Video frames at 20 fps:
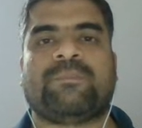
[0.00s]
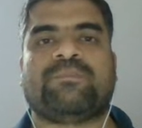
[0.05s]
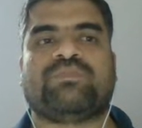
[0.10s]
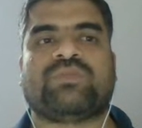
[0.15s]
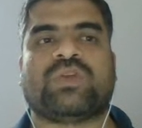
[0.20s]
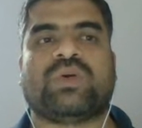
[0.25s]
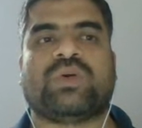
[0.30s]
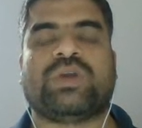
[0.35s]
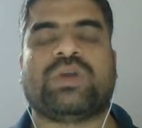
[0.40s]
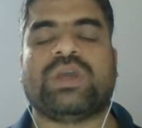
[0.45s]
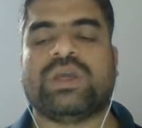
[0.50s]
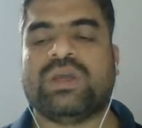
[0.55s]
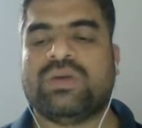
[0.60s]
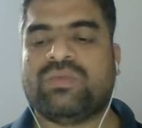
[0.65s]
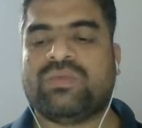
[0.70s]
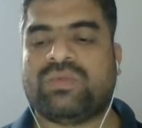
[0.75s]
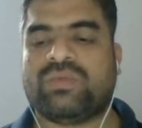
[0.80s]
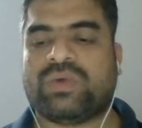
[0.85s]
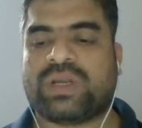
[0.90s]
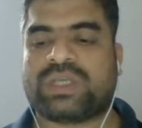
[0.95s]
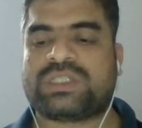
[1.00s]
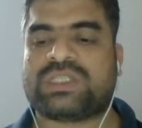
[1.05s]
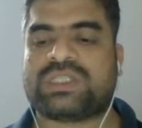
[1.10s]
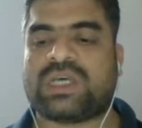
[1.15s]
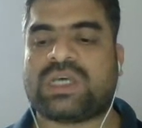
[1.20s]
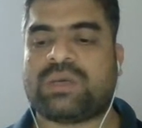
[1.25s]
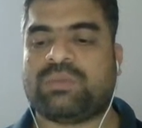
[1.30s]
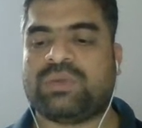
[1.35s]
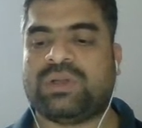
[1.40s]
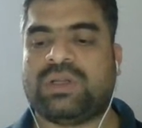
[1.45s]
Okay, for
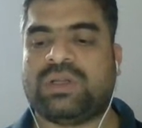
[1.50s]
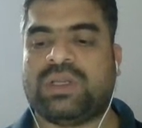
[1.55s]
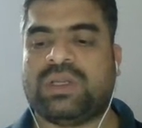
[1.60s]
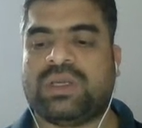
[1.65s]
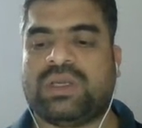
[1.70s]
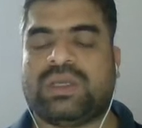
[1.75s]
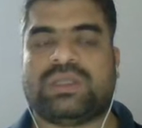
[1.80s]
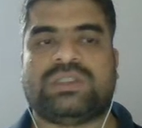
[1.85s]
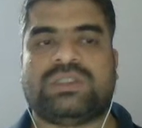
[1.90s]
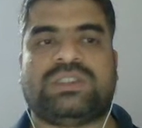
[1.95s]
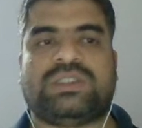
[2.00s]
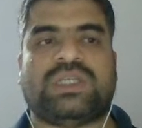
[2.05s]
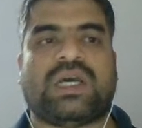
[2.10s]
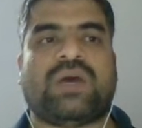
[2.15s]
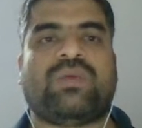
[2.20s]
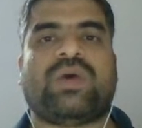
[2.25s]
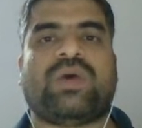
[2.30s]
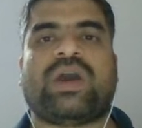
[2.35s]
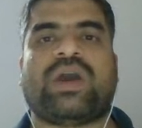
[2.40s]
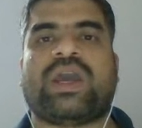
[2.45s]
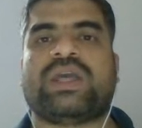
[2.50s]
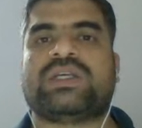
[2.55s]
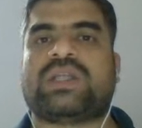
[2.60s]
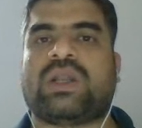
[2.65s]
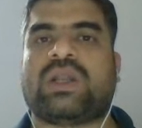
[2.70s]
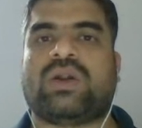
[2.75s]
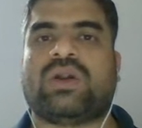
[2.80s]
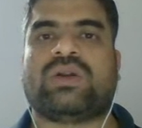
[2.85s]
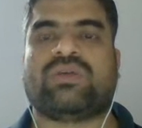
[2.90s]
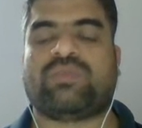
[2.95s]
example, Java has a
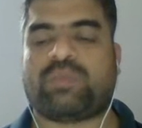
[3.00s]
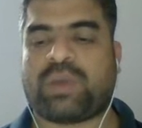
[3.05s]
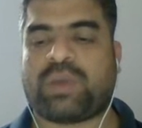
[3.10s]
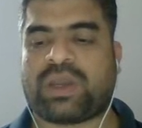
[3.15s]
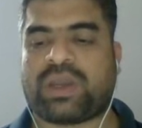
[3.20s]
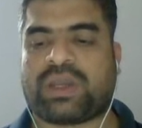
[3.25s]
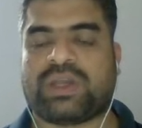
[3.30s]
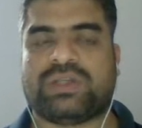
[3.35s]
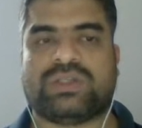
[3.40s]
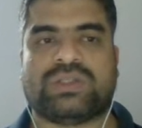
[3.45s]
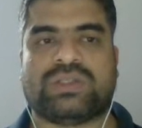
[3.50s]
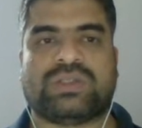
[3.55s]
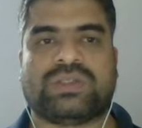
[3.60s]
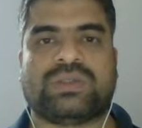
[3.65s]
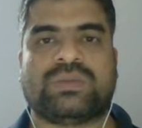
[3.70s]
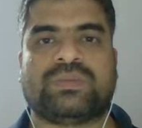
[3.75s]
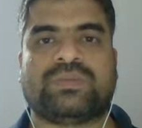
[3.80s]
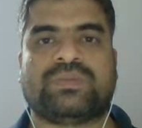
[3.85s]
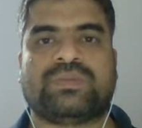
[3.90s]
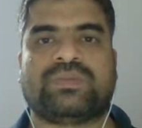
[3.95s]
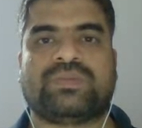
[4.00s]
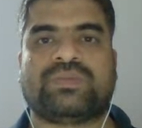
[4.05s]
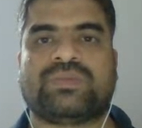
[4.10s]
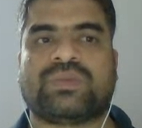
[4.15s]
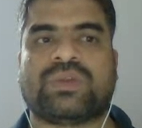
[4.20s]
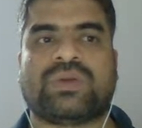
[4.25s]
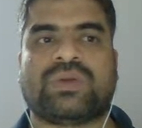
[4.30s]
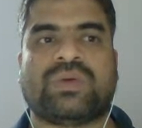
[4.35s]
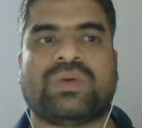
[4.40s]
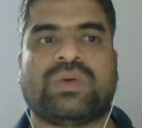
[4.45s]
lot of packages.
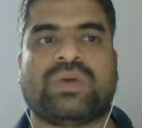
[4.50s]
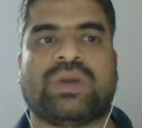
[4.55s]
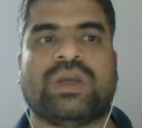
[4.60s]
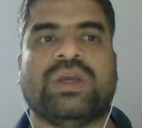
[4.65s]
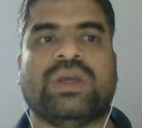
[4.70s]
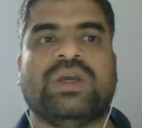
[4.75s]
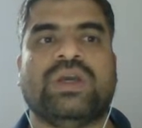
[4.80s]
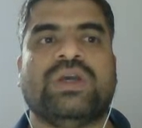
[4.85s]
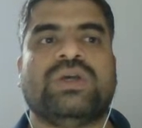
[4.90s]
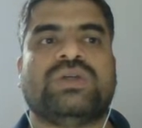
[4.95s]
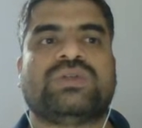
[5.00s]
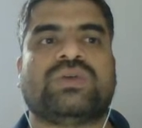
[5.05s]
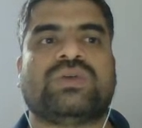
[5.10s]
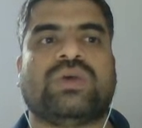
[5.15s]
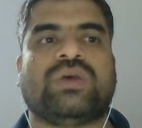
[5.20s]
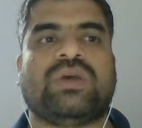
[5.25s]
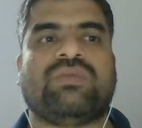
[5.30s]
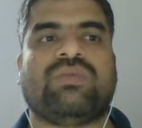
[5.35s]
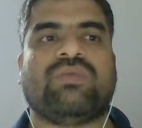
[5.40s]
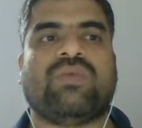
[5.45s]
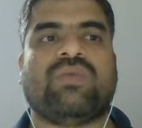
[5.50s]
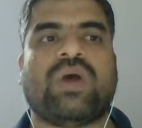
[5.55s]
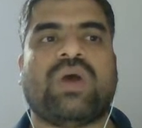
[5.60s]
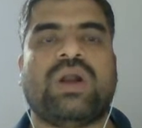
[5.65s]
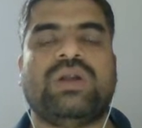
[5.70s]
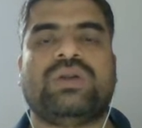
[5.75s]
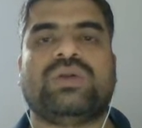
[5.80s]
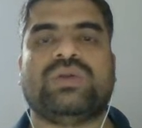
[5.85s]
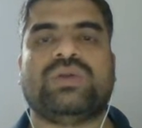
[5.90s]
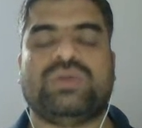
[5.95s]
Okay, so if you
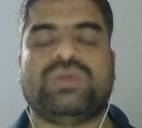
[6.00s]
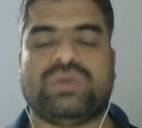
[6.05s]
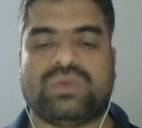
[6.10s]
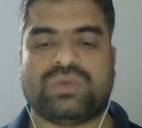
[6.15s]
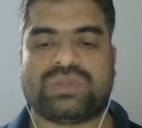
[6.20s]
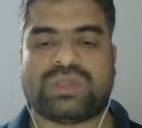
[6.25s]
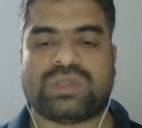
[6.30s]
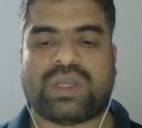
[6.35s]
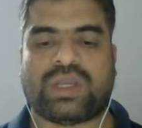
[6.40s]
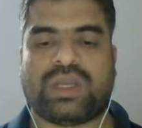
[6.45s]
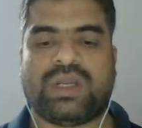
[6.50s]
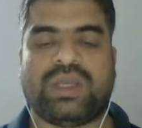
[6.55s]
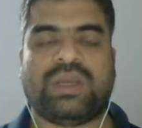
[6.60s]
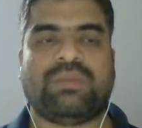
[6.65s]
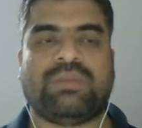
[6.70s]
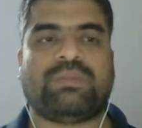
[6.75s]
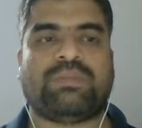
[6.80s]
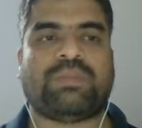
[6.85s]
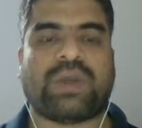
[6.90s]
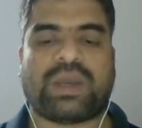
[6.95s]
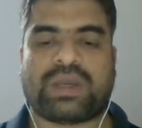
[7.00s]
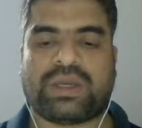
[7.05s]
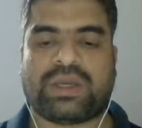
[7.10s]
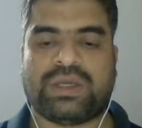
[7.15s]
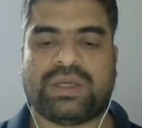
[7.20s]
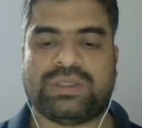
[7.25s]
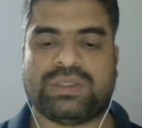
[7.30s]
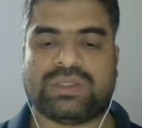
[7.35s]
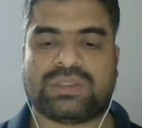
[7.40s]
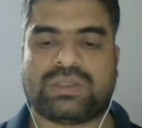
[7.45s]
want to use any
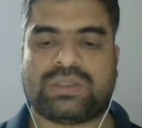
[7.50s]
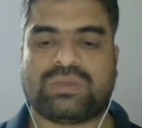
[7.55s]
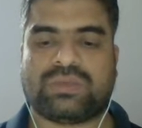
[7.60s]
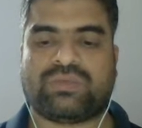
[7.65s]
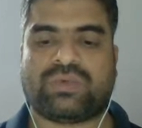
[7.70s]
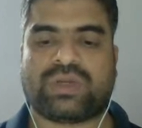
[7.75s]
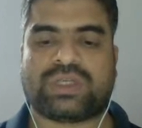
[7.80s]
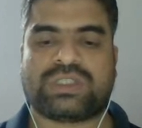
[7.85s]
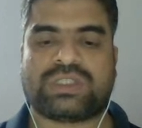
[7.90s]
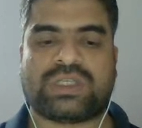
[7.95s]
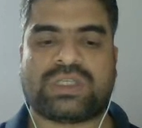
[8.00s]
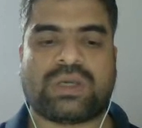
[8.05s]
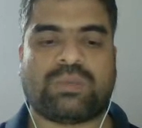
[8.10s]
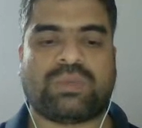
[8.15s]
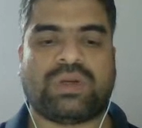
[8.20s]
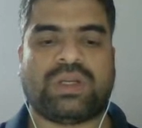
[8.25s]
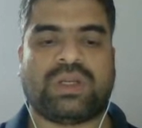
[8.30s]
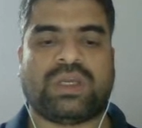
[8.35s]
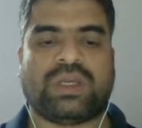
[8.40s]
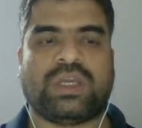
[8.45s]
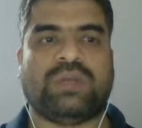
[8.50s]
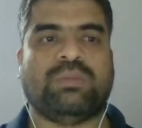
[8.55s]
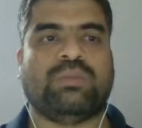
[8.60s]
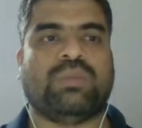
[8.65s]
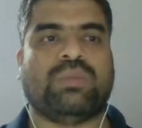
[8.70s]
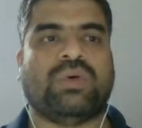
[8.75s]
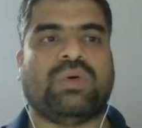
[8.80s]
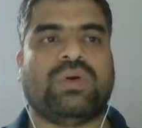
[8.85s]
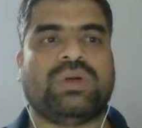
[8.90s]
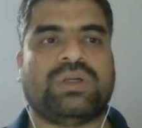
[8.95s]
packages, for example,
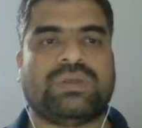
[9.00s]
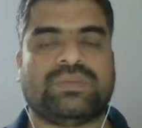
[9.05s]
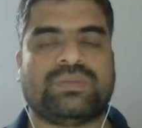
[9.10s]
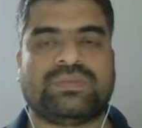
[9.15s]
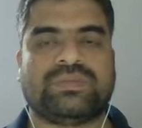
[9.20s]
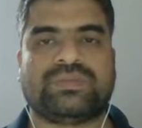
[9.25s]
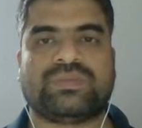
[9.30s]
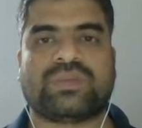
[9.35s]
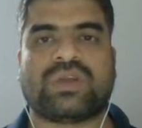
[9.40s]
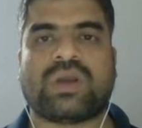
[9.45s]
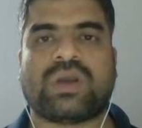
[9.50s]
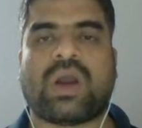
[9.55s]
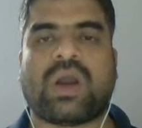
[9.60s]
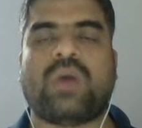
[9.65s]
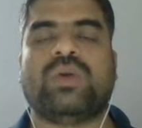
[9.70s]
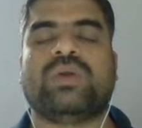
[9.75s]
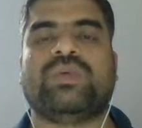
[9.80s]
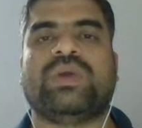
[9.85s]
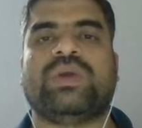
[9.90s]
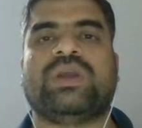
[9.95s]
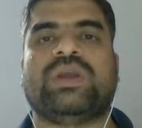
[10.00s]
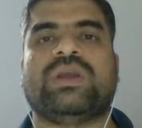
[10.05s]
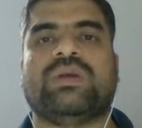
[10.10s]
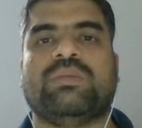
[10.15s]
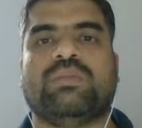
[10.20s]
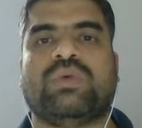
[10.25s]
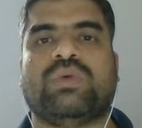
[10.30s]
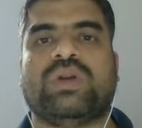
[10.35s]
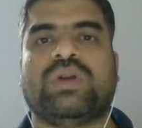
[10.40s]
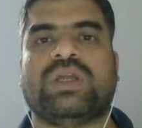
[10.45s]
import, how do we
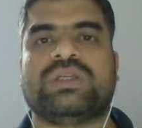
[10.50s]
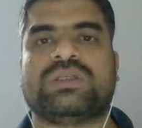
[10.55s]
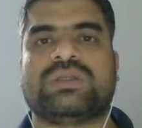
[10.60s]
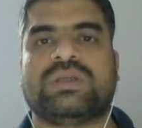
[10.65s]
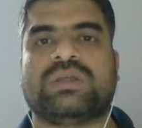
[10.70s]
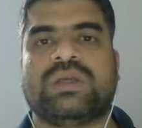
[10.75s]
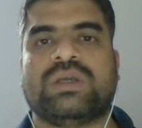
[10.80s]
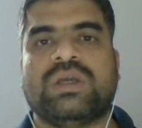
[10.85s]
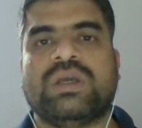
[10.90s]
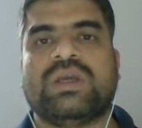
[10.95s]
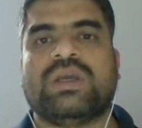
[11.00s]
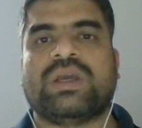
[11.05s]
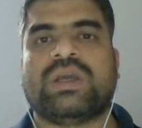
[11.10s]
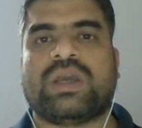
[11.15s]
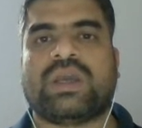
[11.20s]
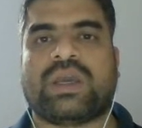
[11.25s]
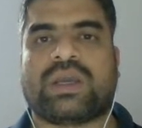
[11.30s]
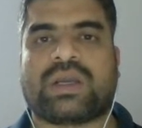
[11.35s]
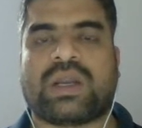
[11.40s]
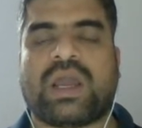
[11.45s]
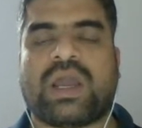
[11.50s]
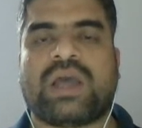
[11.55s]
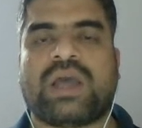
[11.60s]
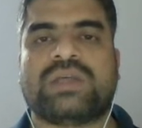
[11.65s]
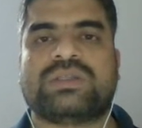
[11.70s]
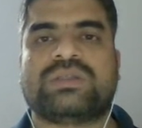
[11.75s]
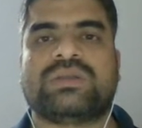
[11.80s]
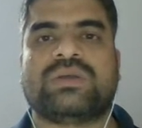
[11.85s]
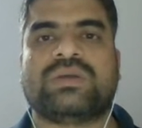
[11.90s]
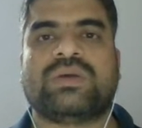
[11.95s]
import a
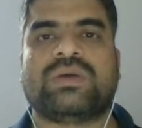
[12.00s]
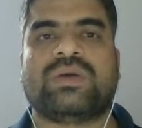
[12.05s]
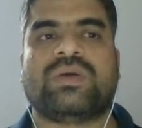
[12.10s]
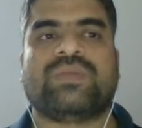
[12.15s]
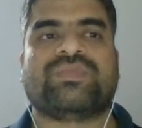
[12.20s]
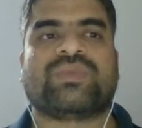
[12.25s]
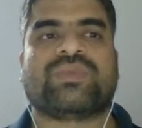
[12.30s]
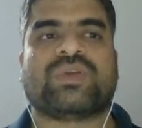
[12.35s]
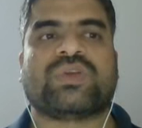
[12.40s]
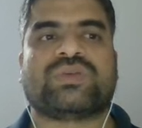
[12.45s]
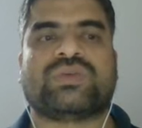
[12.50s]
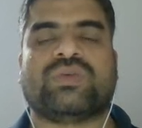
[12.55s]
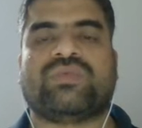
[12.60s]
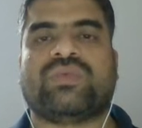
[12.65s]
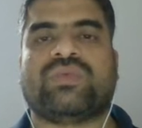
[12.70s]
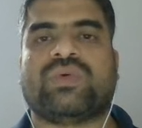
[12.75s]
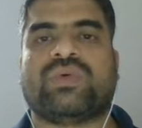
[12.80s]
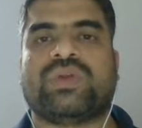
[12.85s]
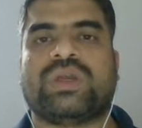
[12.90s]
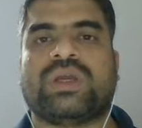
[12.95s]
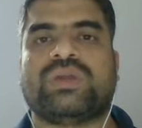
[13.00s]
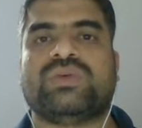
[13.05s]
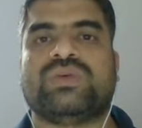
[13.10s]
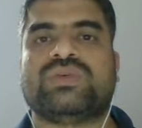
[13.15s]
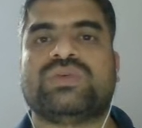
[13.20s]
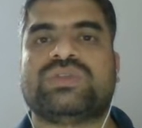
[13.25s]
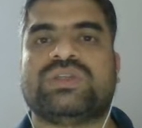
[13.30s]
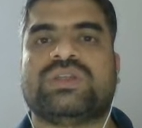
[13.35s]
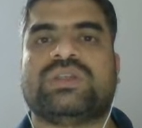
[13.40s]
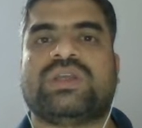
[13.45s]
class? So for you are
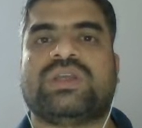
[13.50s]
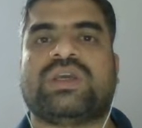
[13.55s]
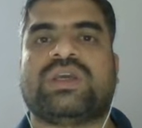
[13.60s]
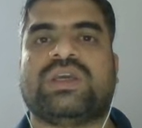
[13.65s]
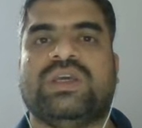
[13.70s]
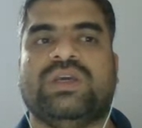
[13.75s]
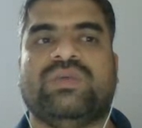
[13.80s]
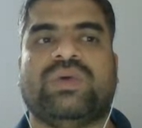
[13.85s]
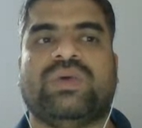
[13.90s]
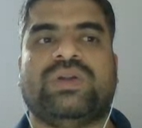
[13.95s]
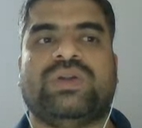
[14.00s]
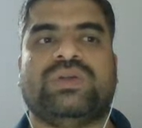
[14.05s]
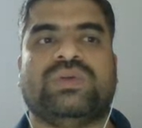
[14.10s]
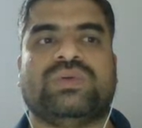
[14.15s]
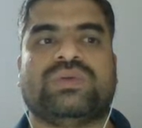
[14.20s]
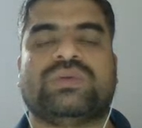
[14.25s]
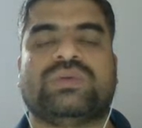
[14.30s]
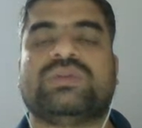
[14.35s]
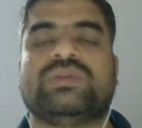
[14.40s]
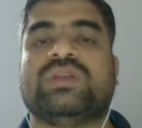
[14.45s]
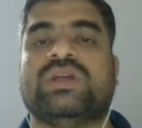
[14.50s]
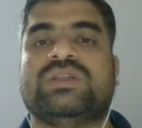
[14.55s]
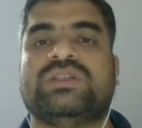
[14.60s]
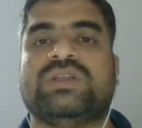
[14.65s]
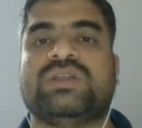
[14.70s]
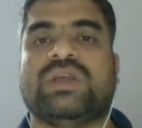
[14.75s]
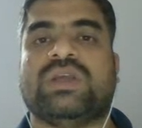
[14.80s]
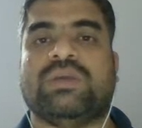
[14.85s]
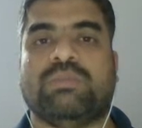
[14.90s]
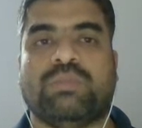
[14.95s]
using the keyword that's
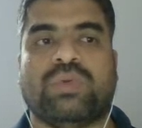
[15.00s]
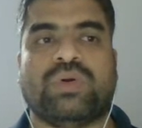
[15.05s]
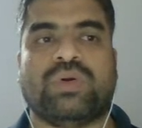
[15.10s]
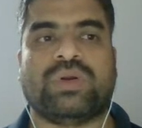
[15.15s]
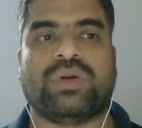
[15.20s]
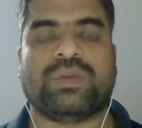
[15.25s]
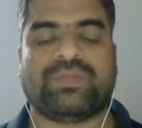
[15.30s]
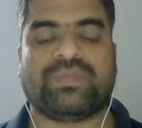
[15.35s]
import